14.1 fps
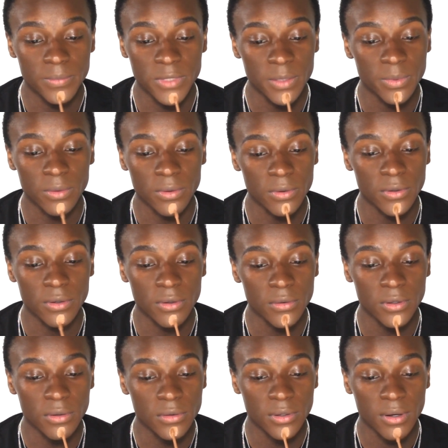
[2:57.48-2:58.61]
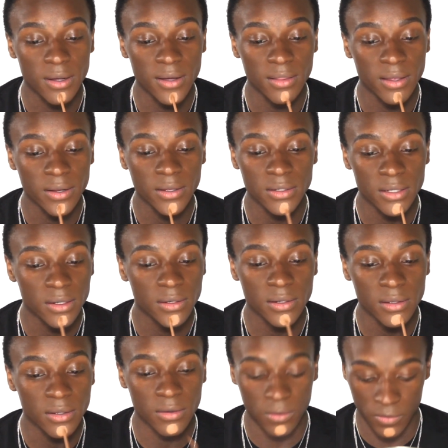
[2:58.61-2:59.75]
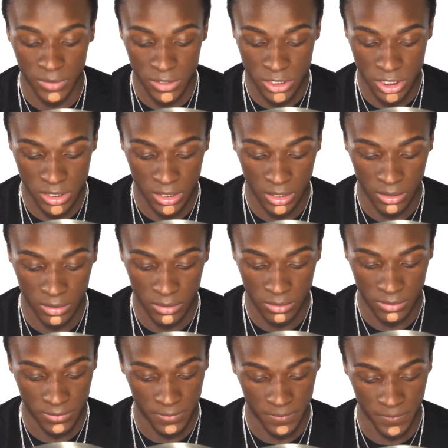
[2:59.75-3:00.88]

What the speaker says: Typical highlighting technique on the chin,